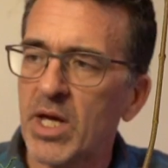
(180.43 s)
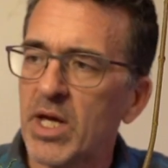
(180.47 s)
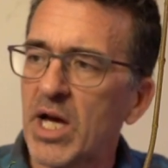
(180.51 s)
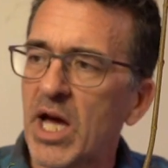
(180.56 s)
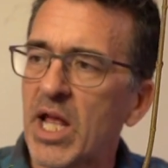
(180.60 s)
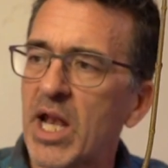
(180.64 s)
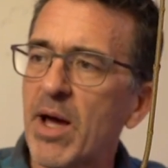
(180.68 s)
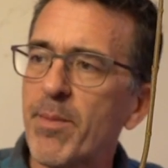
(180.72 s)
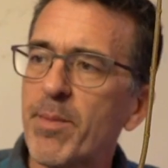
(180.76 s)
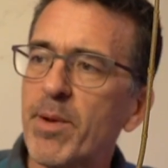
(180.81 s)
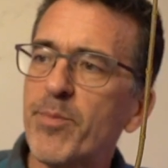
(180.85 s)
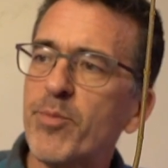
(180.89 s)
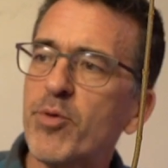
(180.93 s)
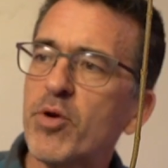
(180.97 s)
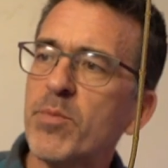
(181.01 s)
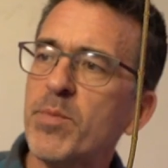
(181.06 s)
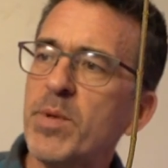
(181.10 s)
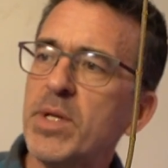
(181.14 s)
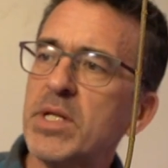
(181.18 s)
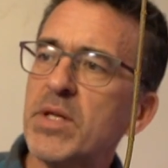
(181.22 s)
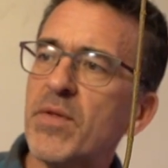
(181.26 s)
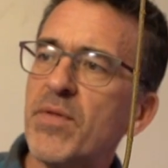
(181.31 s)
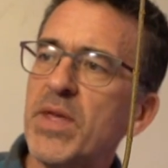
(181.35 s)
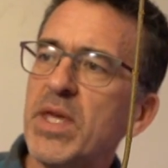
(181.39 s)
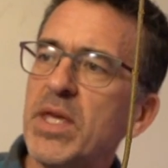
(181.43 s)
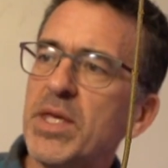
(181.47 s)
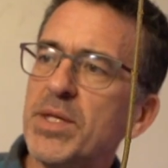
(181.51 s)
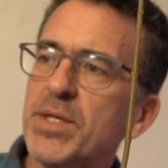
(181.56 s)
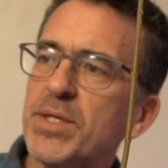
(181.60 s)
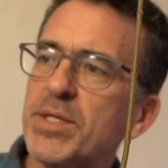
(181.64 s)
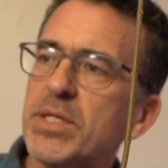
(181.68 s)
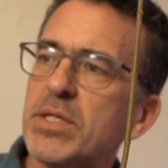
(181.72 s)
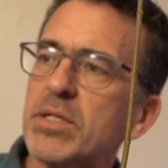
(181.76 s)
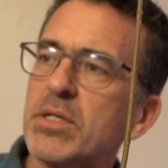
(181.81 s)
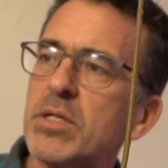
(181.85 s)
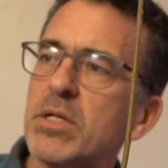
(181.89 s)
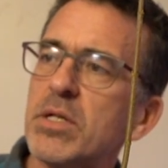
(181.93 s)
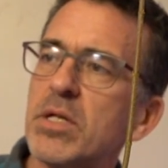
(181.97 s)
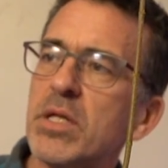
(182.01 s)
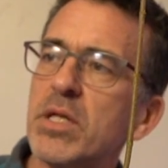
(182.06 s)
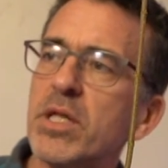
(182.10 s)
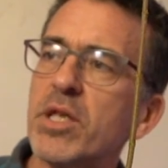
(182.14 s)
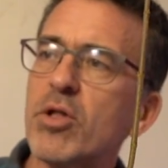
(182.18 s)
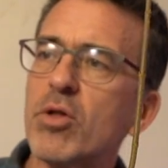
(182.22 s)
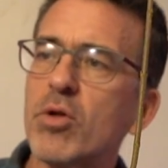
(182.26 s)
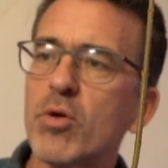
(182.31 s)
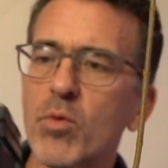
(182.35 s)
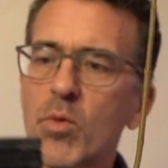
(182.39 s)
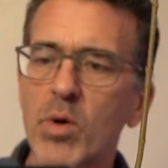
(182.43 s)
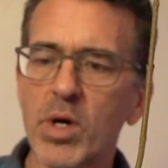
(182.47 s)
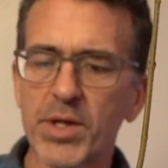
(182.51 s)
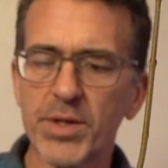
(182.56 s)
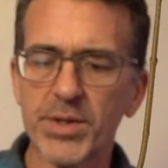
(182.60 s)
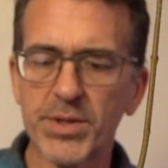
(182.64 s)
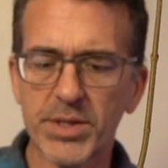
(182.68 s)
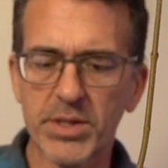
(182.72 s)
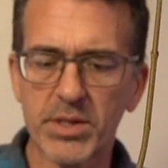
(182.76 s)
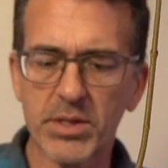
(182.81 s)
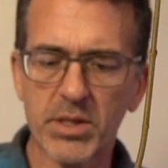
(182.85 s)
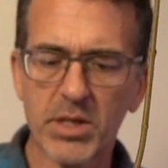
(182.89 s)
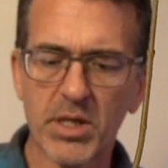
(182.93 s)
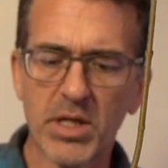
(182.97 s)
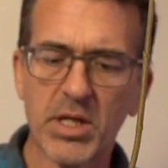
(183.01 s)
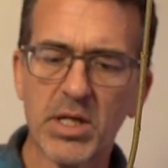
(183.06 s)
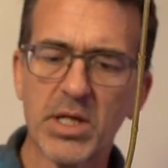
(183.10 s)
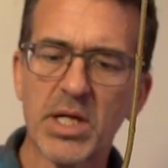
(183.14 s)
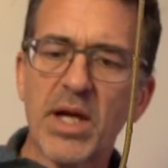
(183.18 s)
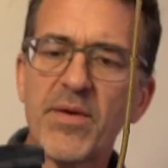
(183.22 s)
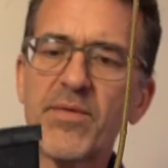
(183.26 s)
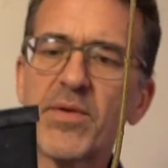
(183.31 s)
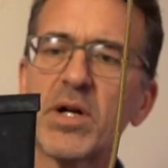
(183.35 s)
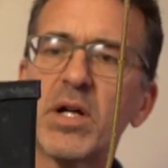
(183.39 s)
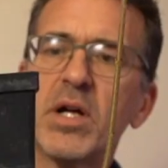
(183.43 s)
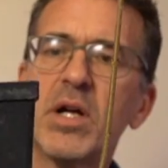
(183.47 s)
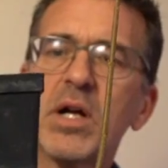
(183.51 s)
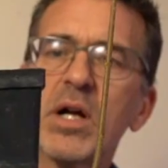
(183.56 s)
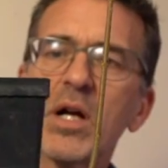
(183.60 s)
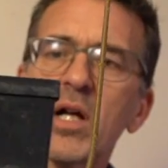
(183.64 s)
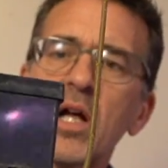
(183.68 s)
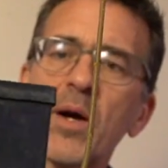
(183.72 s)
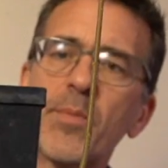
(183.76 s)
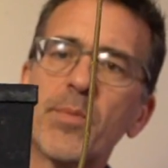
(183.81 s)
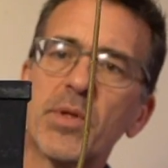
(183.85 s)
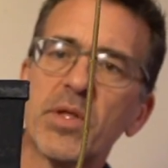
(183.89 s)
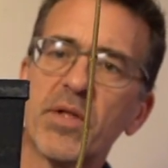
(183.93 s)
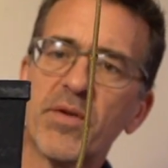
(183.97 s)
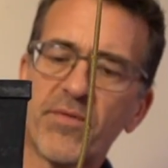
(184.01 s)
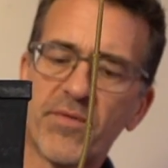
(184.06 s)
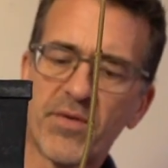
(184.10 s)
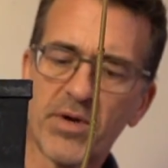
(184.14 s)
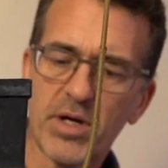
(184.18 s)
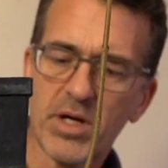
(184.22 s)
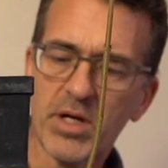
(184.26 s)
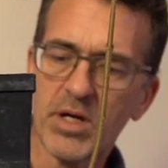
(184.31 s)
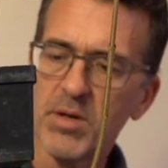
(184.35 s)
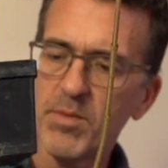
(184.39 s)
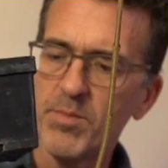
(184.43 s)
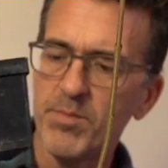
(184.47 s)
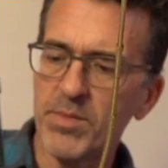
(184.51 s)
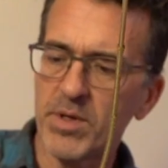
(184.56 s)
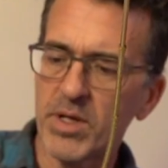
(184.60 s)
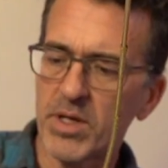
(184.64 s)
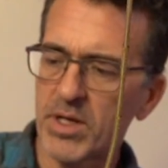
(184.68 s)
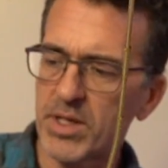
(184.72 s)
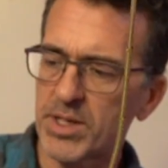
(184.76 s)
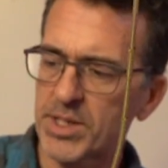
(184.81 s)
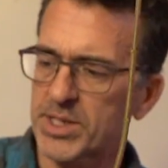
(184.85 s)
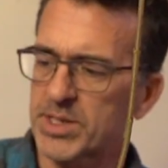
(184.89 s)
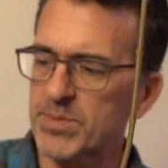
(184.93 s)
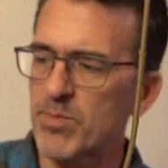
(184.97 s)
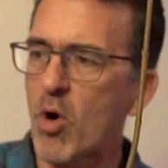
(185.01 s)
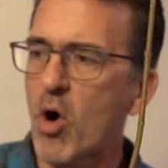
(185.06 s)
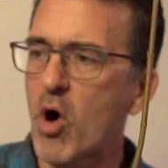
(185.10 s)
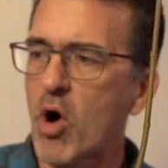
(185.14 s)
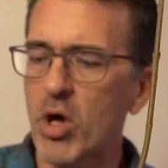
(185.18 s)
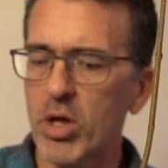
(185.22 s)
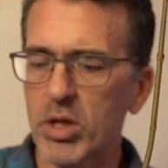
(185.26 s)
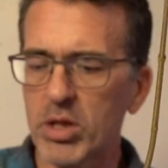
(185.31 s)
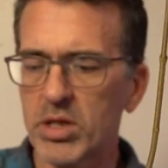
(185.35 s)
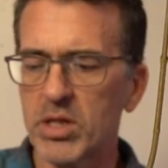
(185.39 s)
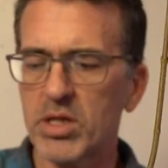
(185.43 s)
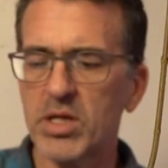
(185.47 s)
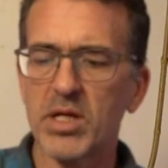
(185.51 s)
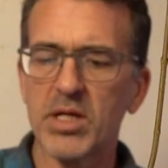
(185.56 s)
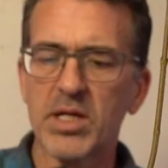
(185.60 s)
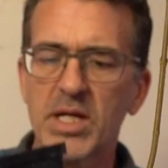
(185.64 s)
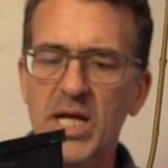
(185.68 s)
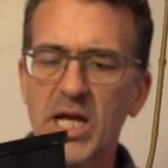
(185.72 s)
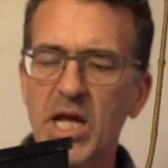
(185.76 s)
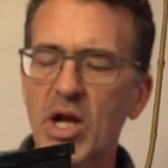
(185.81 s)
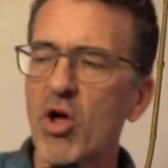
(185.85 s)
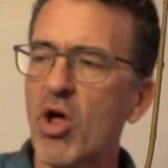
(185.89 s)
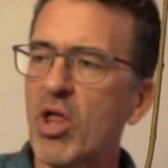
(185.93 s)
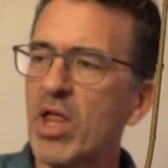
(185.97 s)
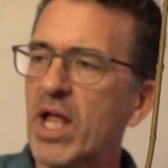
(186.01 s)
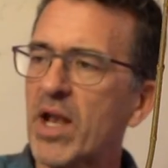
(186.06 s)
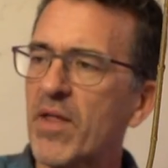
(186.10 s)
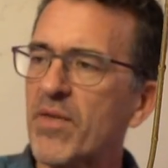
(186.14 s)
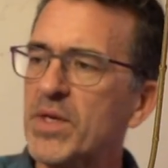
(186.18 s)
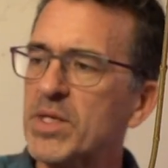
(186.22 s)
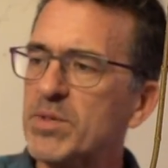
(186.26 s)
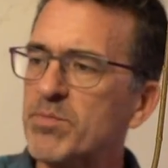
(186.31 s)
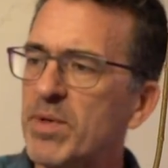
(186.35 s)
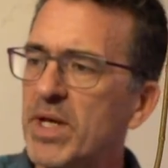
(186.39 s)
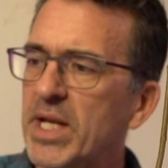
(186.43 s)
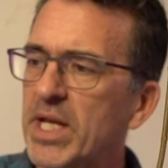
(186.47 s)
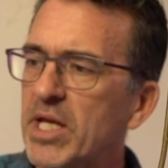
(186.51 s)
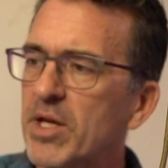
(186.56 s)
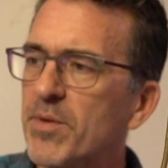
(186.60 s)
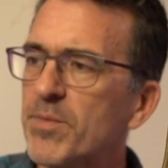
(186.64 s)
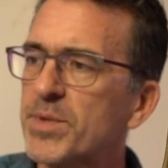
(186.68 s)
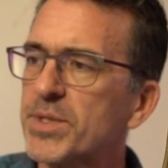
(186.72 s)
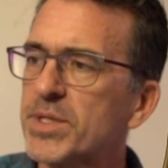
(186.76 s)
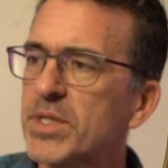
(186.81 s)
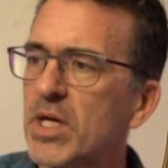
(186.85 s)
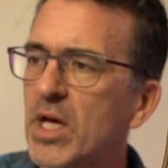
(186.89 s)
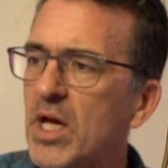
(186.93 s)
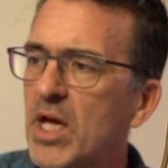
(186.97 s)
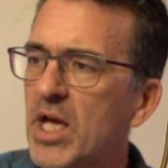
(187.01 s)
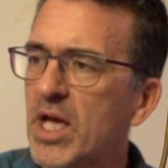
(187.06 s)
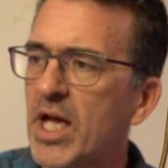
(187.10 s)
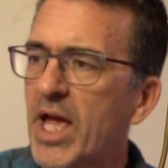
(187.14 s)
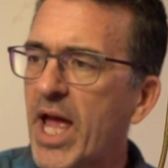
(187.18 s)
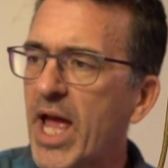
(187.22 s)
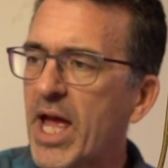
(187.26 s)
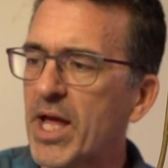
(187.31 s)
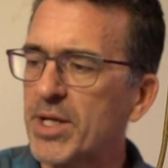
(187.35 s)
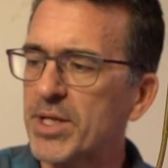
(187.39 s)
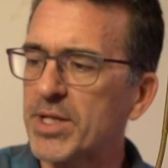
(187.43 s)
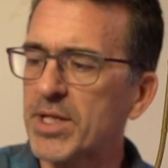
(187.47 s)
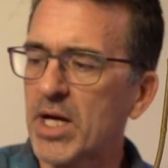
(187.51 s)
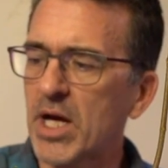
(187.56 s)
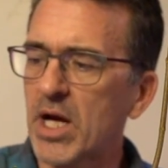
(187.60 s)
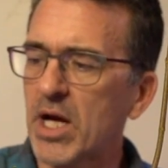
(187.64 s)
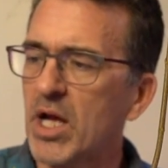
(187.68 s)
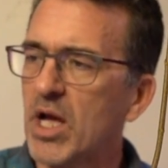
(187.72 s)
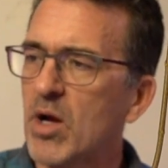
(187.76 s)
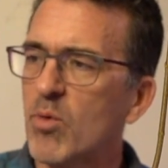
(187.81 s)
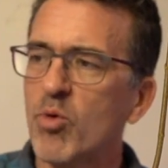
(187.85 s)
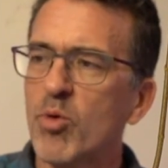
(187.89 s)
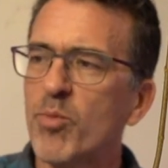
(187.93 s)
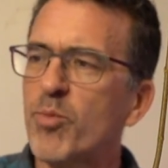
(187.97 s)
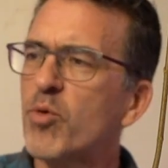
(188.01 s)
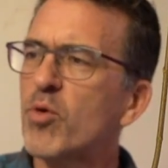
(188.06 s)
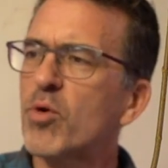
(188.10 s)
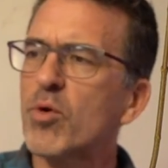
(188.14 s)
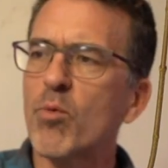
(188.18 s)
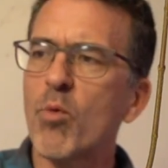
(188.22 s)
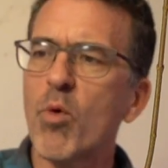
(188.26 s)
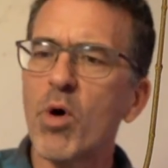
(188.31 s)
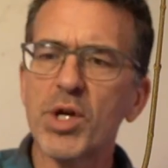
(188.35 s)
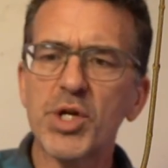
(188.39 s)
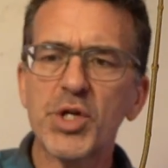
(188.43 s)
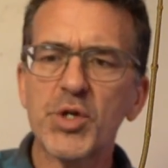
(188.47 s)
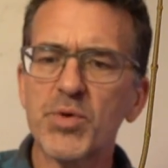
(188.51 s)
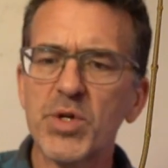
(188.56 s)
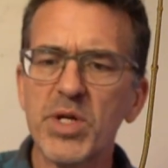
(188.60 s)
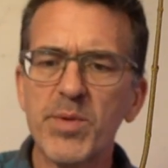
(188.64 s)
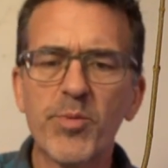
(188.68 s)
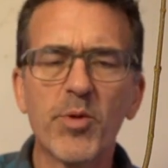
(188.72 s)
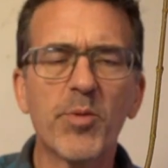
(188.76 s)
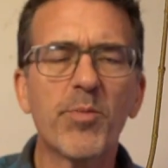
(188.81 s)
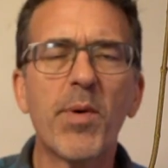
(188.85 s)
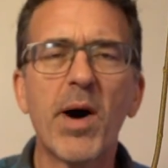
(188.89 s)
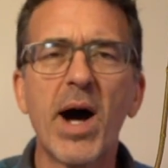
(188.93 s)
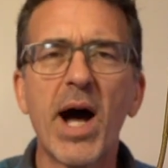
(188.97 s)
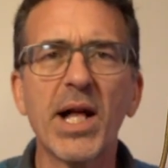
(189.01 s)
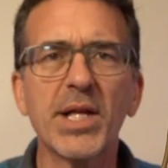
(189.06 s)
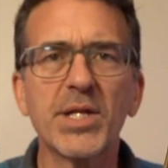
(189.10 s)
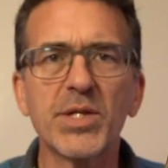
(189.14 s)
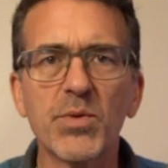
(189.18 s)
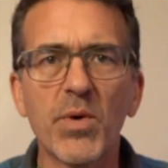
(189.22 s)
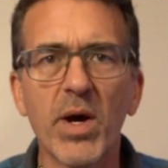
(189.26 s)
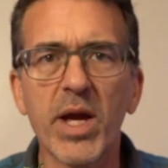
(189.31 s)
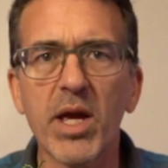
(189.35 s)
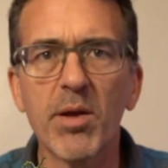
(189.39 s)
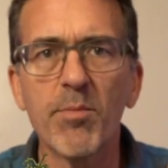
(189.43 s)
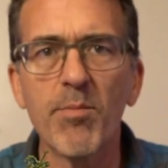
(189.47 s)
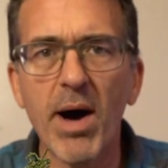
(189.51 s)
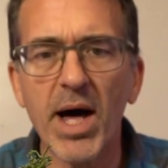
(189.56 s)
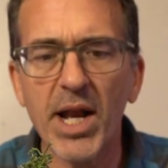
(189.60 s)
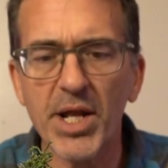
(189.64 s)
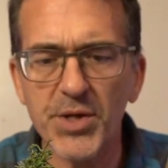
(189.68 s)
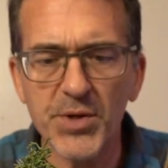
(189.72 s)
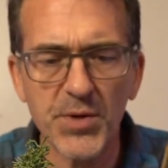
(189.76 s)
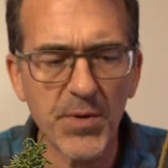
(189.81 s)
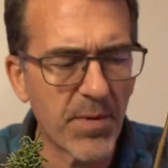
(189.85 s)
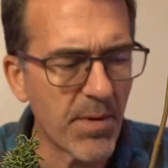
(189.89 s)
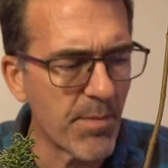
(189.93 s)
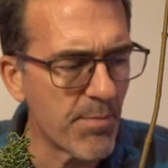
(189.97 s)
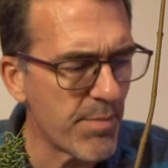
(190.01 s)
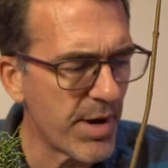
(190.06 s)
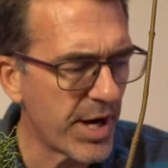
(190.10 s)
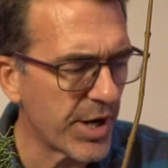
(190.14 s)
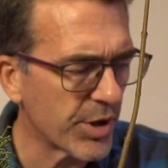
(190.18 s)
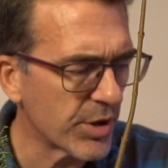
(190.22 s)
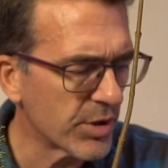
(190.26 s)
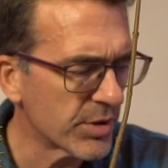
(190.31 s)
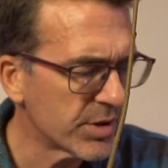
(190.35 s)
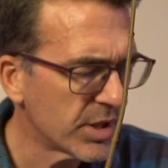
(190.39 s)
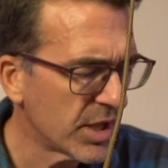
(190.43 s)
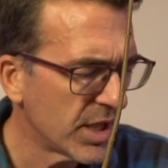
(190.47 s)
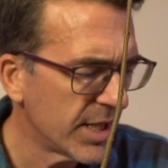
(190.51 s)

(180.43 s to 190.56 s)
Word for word: I'm going to put them into these littler ones. I have a couple of small, I got a lot of these mediums. And we'll put 1 tree per pot so I can monitor them better